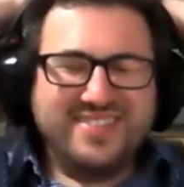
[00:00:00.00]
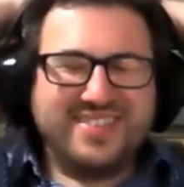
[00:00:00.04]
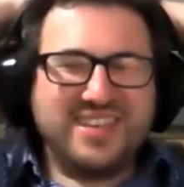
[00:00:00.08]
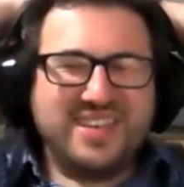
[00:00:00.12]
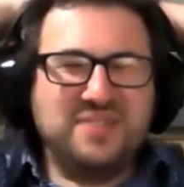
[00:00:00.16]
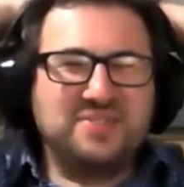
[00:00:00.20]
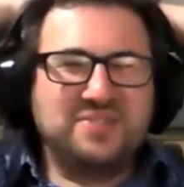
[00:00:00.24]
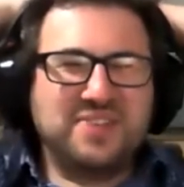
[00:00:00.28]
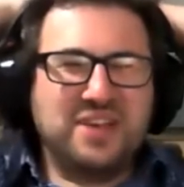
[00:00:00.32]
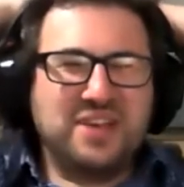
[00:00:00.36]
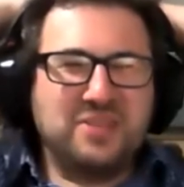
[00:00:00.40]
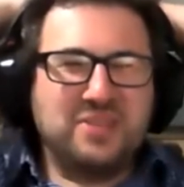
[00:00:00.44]

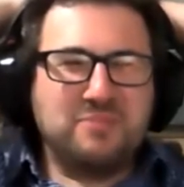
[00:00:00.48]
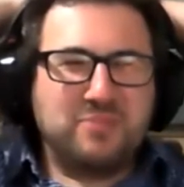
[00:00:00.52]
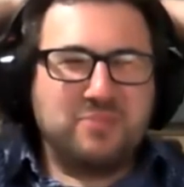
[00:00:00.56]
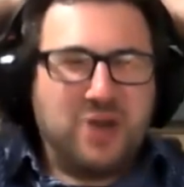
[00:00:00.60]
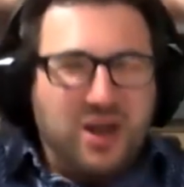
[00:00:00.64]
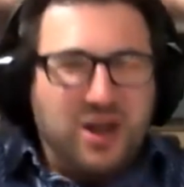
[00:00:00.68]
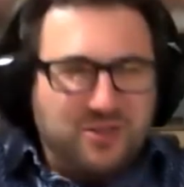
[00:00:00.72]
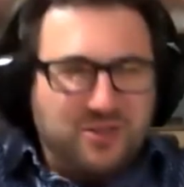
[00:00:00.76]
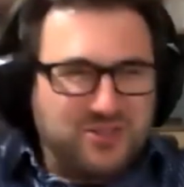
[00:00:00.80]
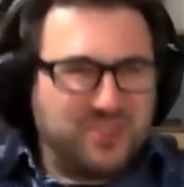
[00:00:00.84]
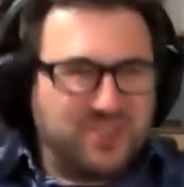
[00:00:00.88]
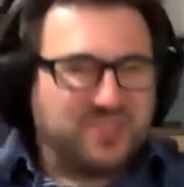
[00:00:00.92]
of the
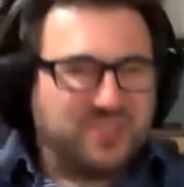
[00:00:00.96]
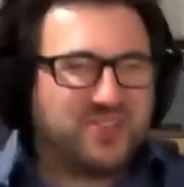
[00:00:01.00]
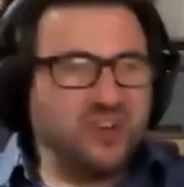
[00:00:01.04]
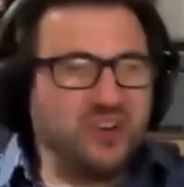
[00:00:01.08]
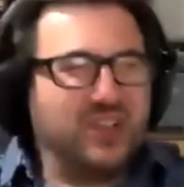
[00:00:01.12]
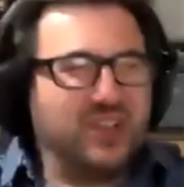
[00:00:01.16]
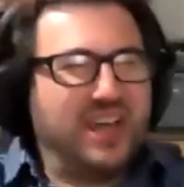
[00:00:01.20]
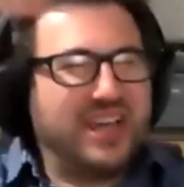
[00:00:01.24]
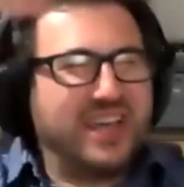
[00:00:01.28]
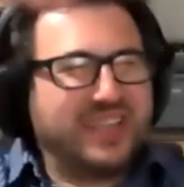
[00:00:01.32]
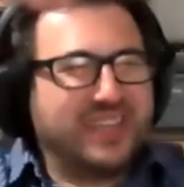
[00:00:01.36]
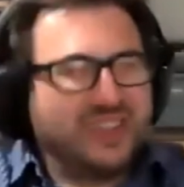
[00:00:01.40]
bath and he's got
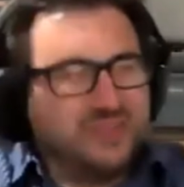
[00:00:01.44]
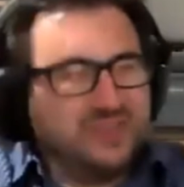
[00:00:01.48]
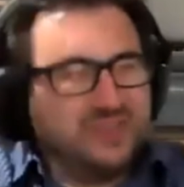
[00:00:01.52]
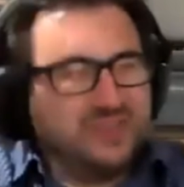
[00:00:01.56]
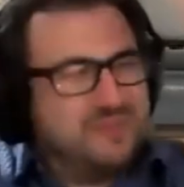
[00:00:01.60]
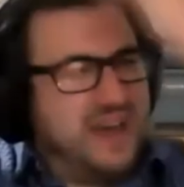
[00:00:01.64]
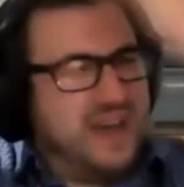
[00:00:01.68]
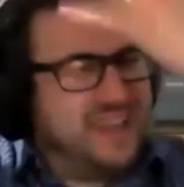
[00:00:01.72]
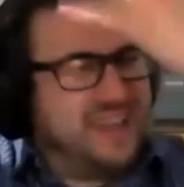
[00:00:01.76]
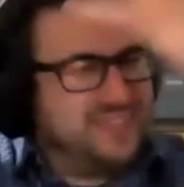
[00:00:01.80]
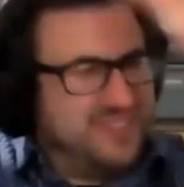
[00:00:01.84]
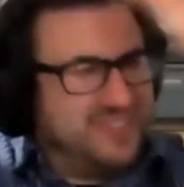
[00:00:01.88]
like the
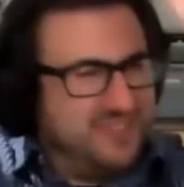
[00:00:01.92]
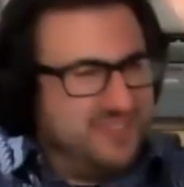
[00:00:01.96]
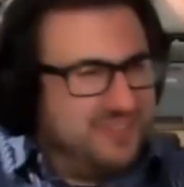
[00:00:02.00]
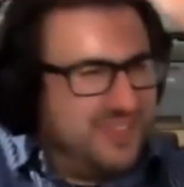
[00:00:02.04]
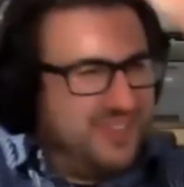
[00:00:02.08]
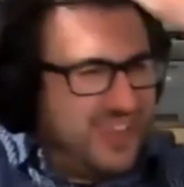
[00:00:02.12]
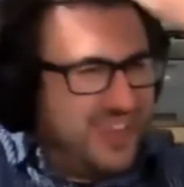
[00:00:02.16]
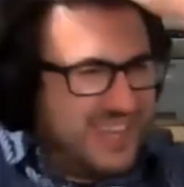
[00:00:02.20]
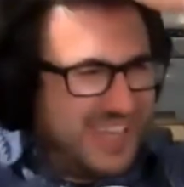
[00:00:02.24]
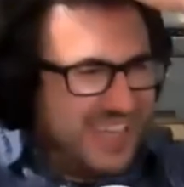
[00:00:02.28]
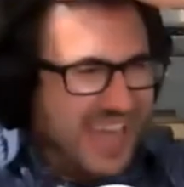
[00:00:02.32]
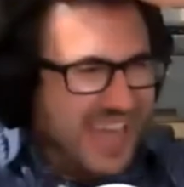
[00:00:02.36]
massive
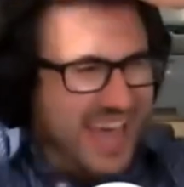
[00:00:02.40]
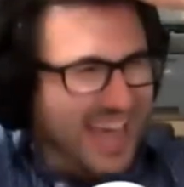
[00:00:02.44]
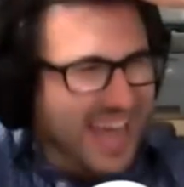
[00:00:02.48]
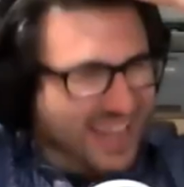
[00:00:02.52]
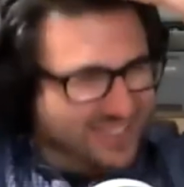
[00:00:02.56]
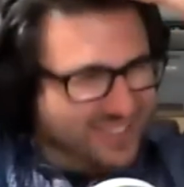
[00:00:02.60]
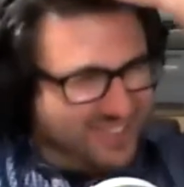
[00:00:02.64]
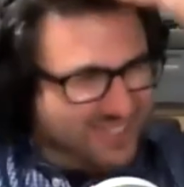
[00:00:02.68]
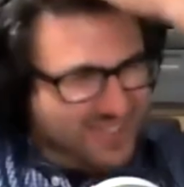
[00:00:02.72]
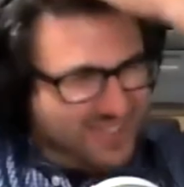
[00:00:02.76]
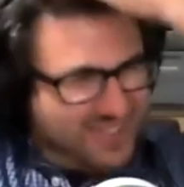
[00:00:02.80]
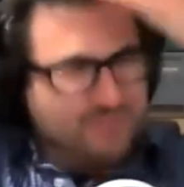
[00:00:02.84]
like
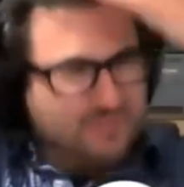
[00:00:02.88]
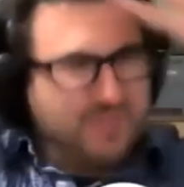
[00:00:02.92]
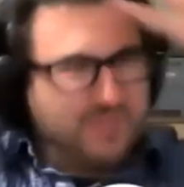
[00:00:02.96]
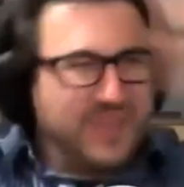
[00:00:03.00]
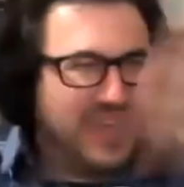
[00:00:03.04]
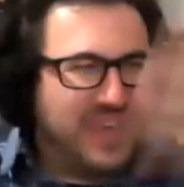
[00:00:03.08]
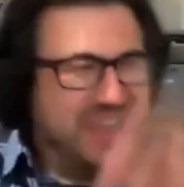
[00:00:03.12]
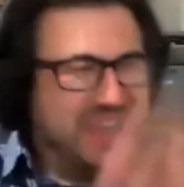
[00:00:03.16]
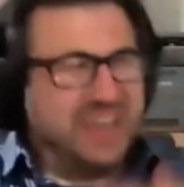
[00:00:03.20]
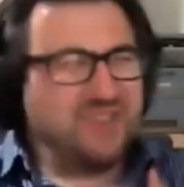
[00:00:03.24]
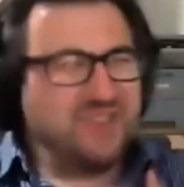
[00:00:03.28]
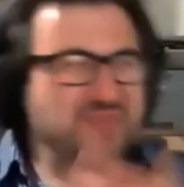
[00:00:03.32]
hat and
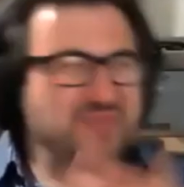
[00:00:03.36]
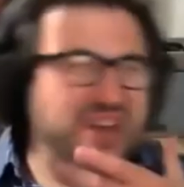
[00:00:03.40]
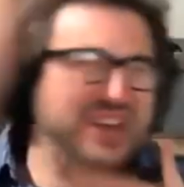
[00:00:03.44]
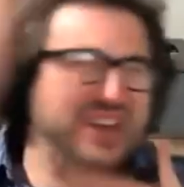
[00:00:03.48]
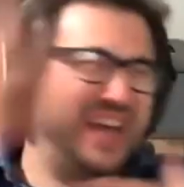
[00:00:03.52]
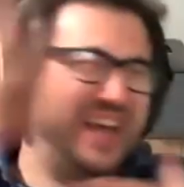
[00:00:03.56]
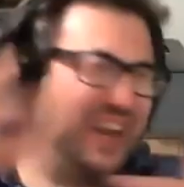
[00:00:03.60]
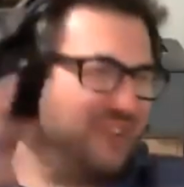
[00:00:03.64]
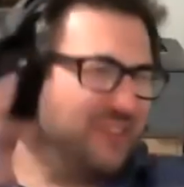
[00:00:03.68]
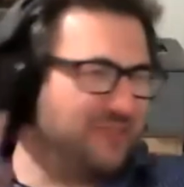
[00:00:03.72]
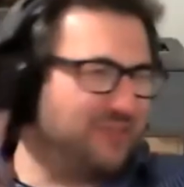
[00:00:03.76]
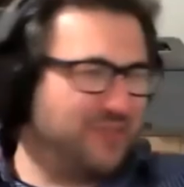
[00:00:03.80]
beard made
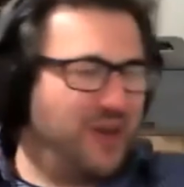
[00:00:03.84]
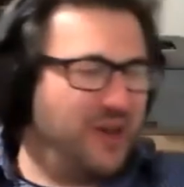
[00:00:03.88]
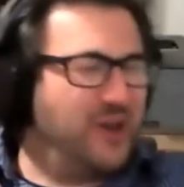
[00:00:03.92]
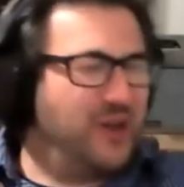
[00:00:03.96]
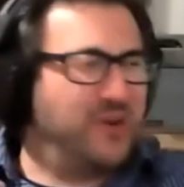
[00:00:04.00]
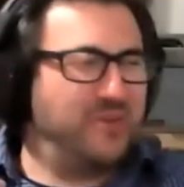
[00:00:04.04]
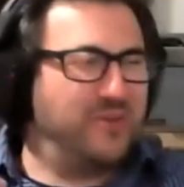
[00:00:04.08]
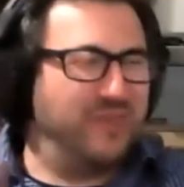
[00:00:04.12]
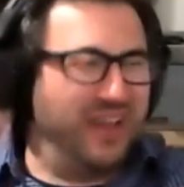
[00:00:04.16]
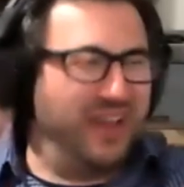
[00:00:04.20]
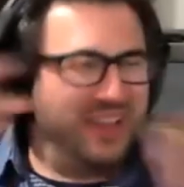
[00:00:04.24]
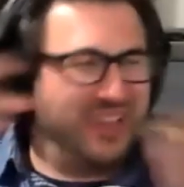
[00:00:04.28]
out of
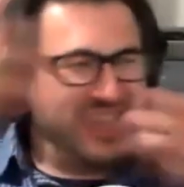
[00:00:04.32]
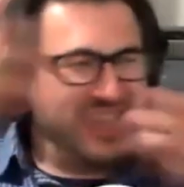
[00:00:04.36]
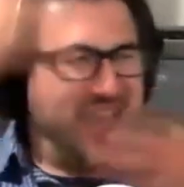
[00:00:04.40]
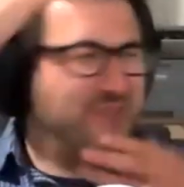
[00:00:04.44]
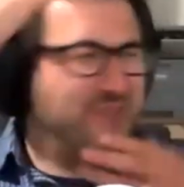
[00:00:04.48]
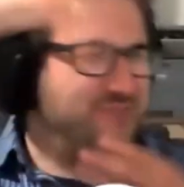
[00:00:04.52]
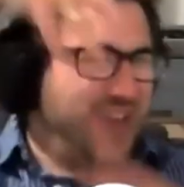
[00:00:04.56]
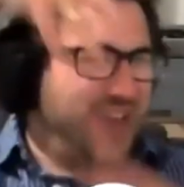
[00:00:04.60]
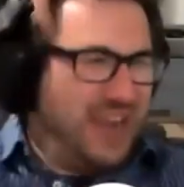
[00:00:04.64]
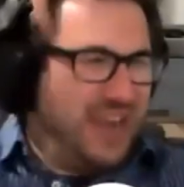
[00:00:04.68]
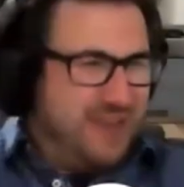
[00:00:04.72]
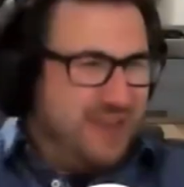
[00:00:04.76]
foam like the
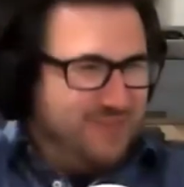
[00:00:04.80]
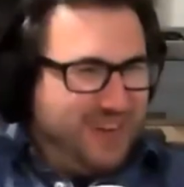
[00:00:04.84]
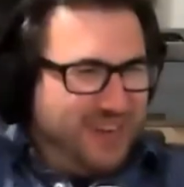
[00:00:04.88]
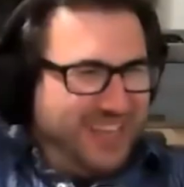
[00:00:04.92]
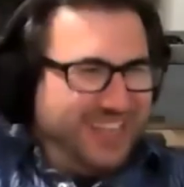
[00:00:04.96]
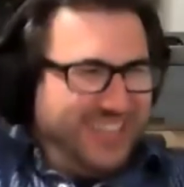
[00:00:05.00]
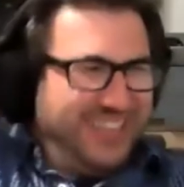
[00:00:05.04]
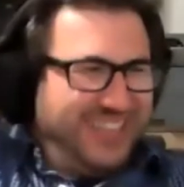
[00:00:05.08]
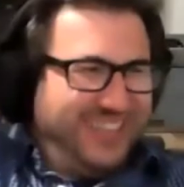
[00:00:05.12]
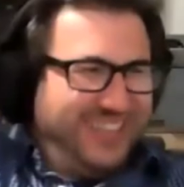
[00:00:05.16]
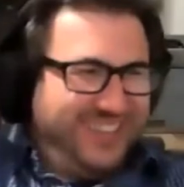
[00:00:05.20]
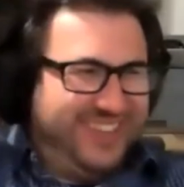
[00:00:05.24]
Abraham
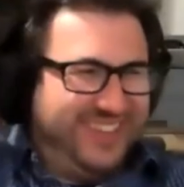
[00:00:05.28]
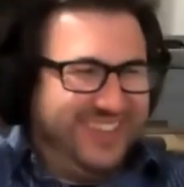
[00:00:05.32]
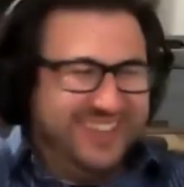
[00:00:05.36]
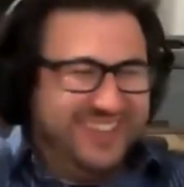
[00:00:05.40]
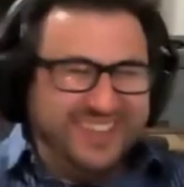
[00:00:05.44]
Lincoln.